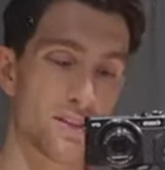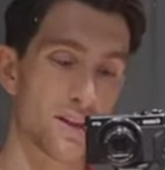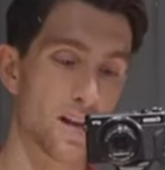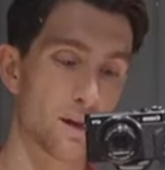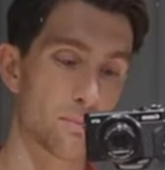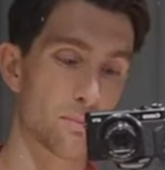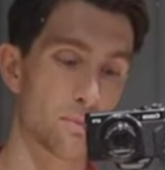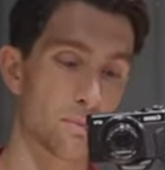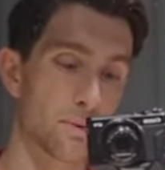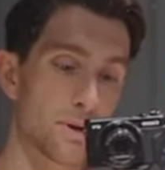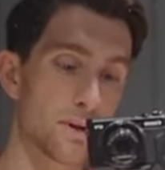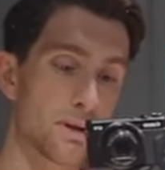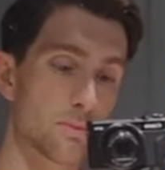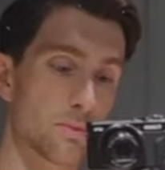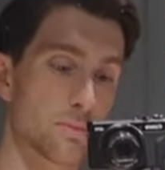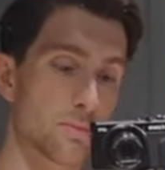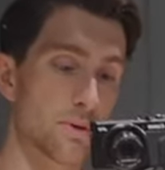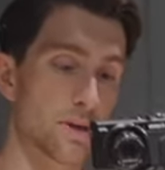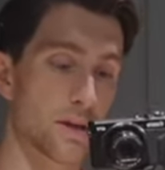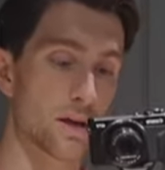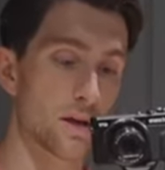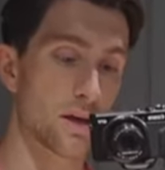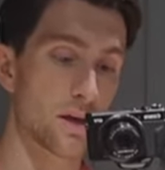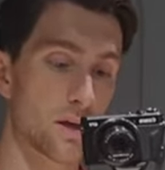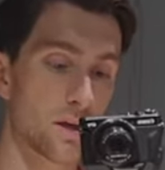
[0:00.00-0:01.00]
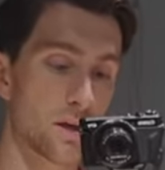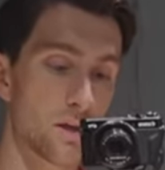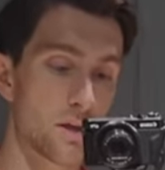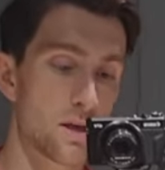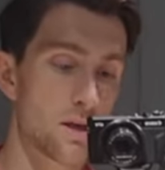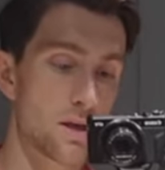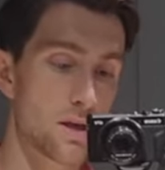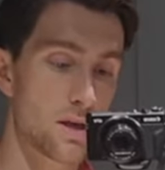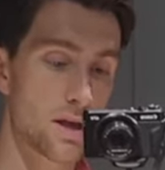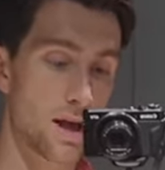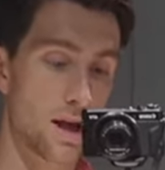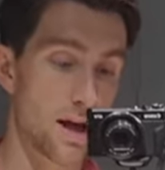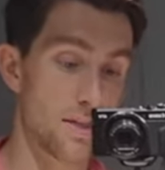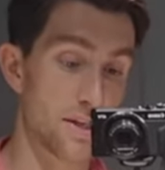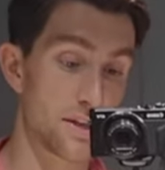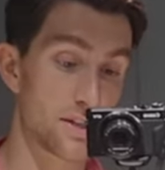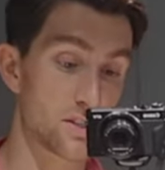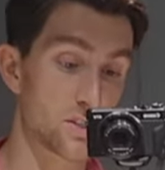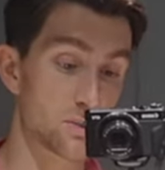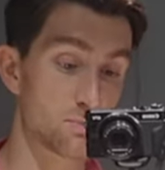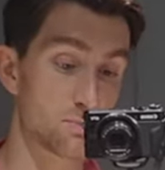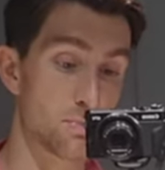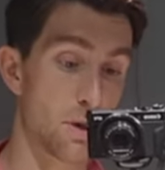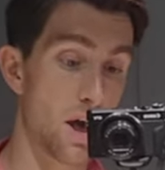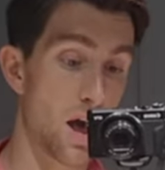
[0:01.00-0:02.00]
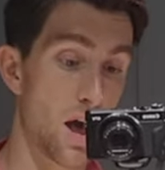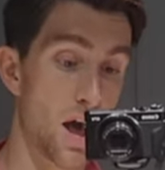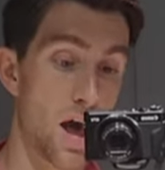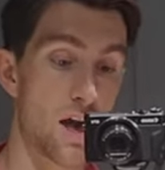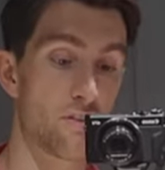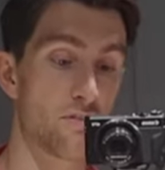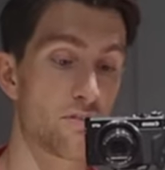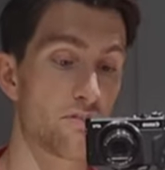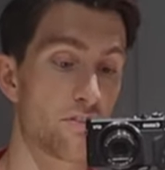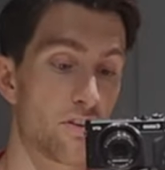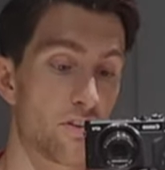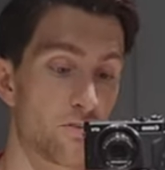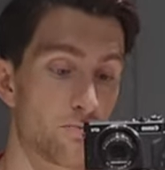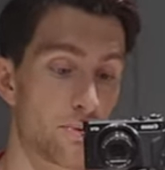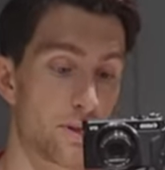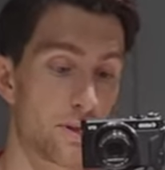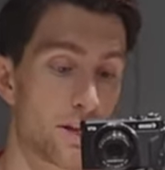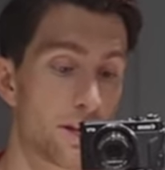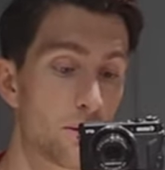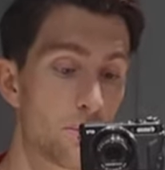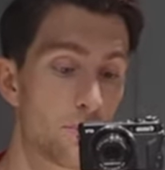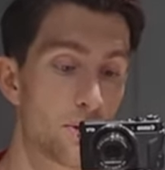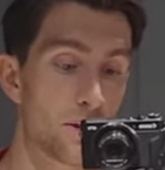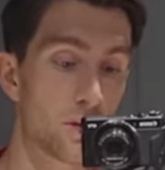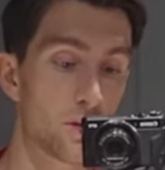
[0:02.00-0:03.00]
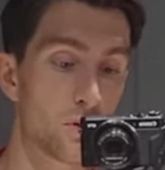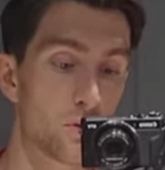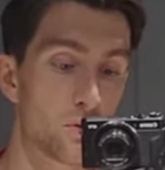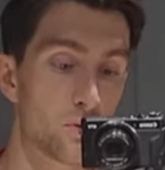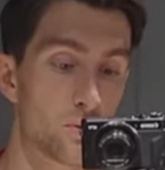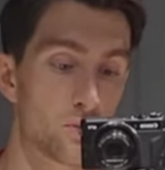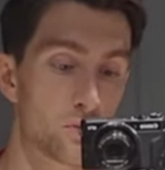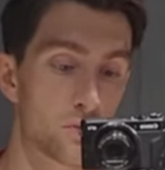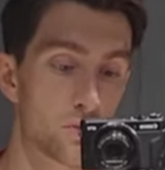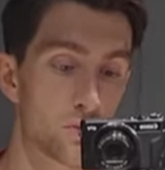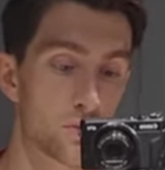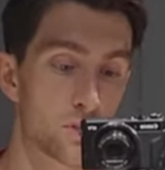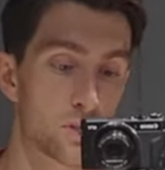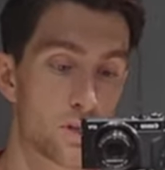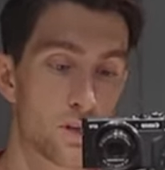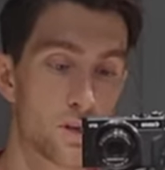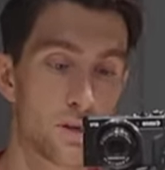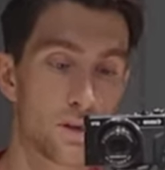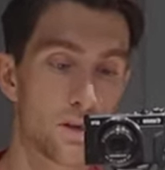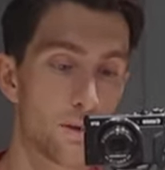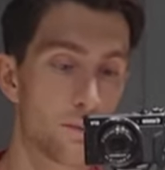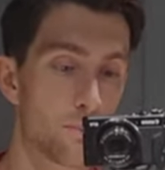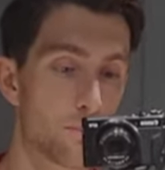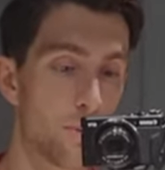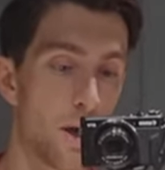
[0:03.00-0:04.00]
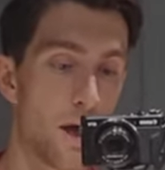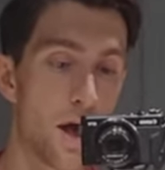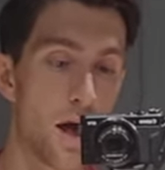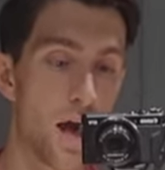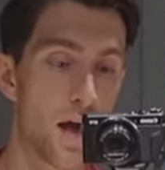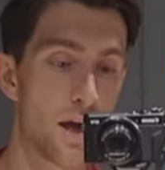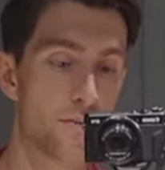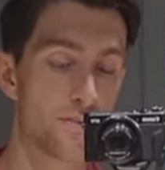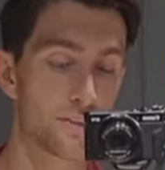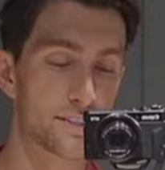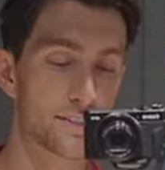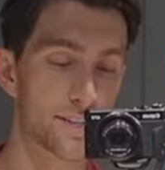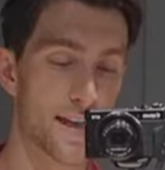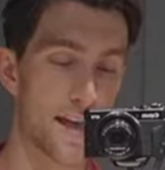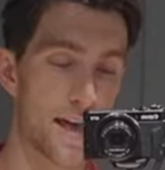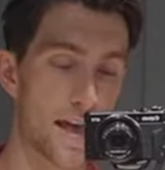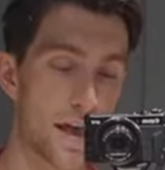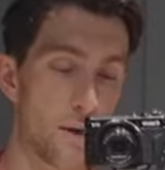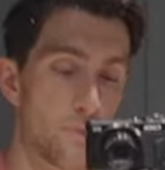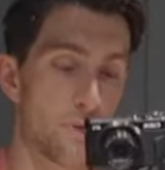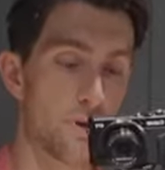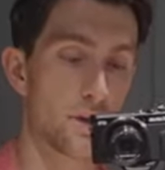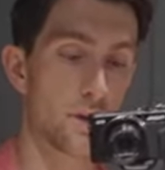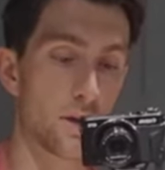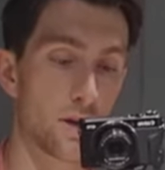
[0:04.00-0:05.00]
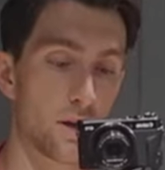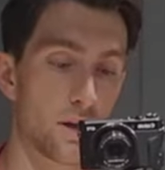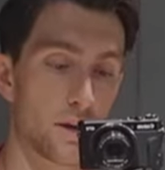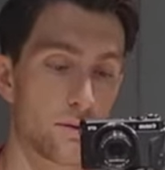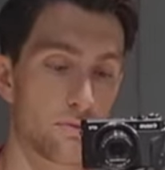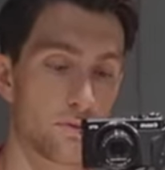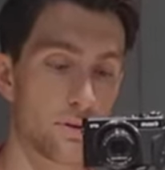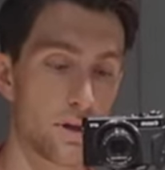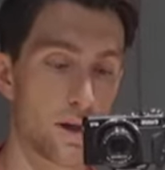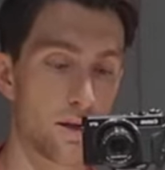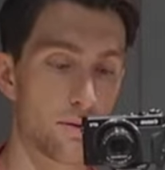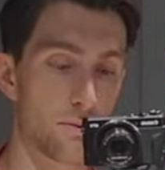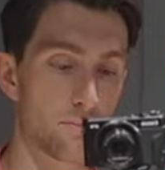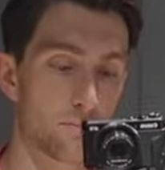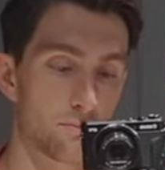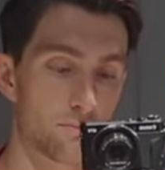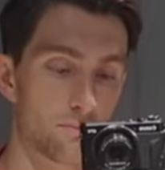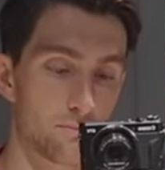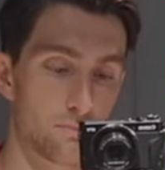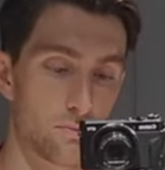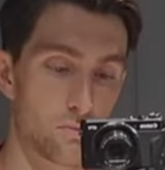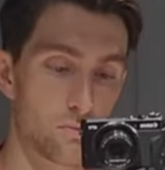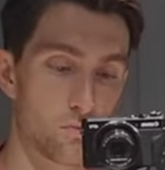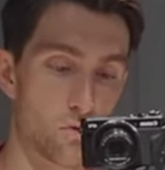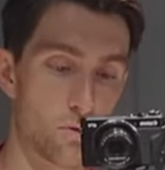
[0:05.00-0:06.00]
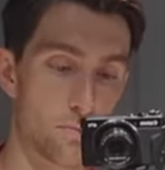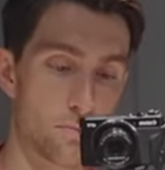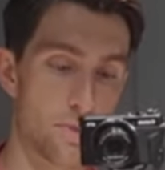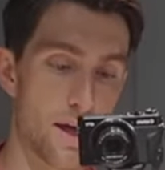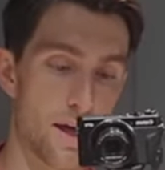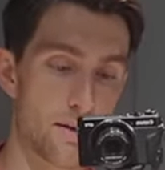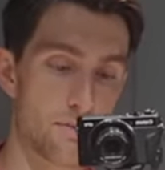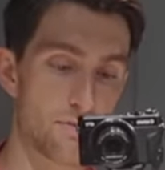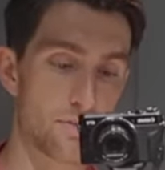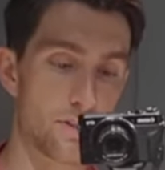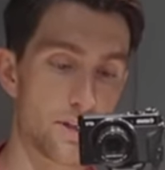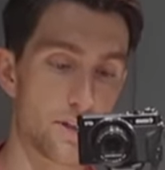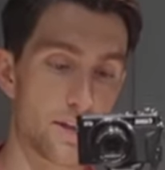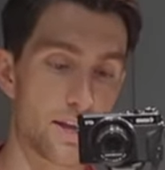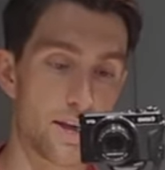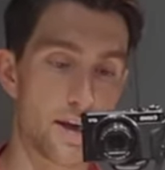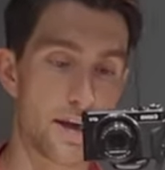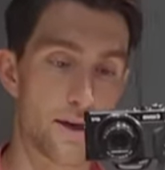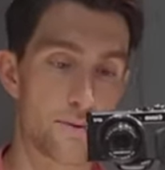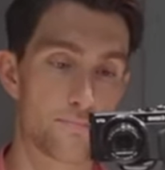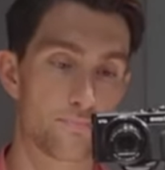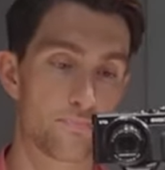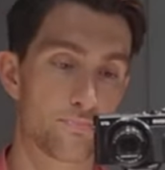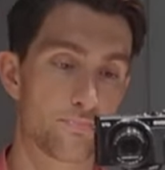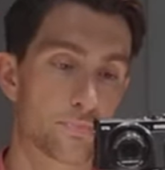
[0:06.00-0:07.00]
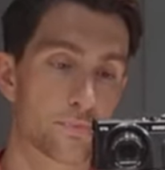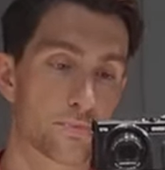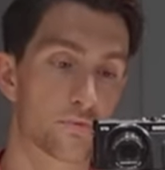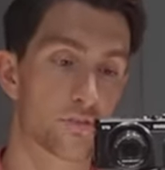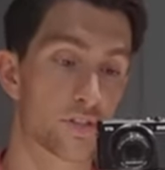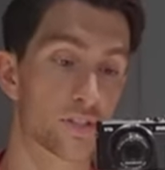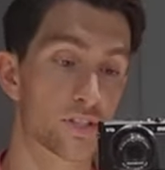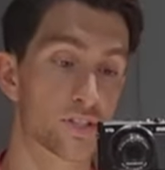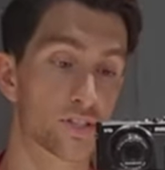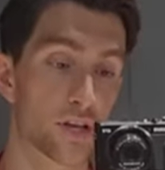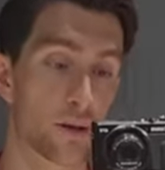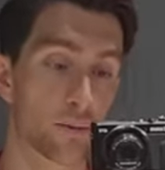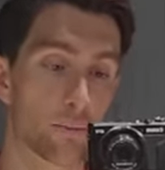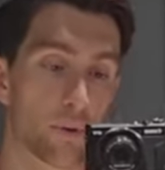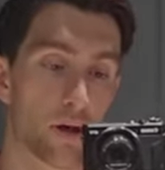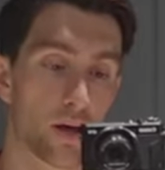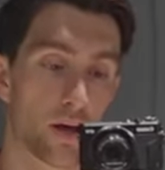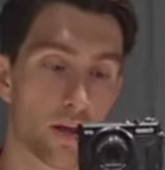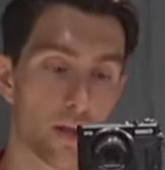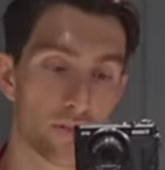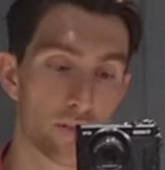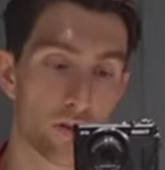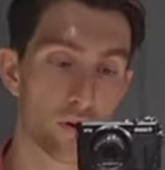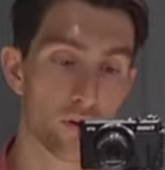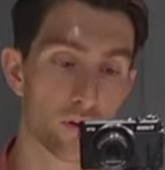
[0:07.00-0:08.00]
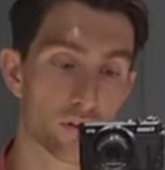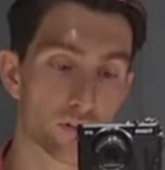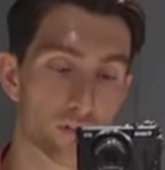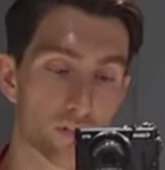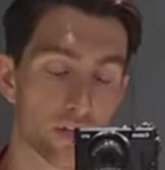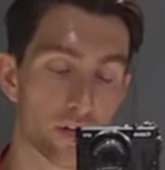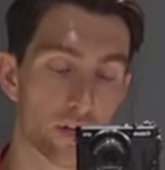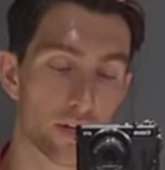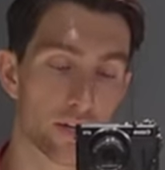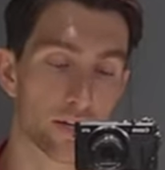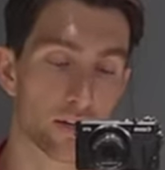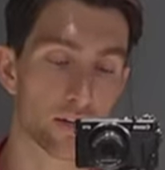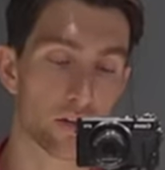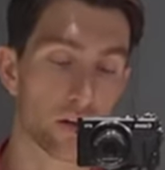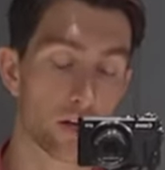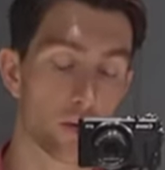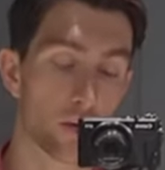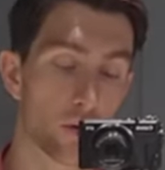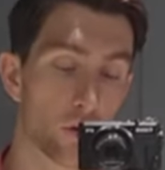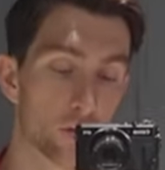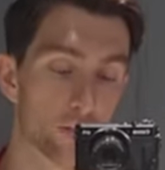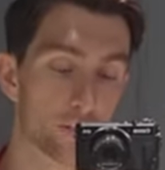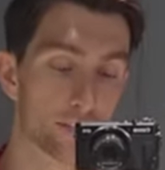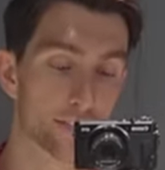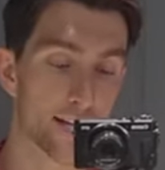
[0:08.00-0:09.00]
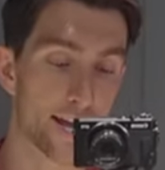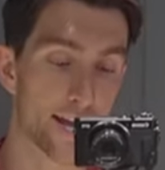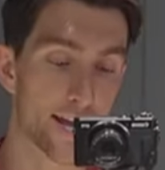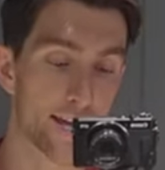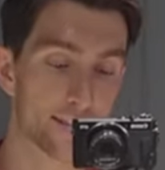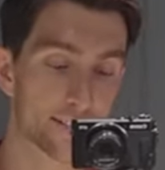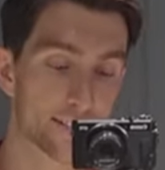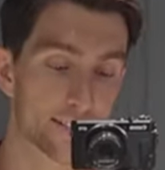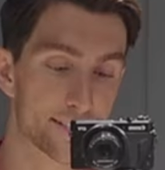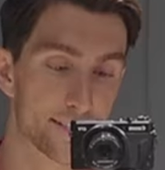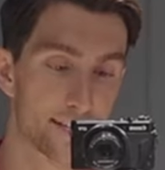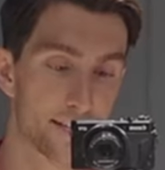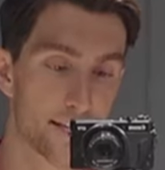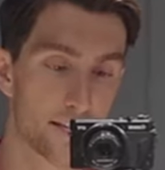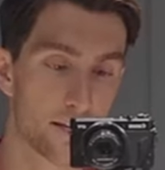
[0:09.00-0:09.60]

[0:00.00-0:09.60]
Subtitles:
they come up a little bit bigger and they just perfect fit for me. A little bit loose, perfect airy kind of like room there for the summer in the hotter kind of hotter days.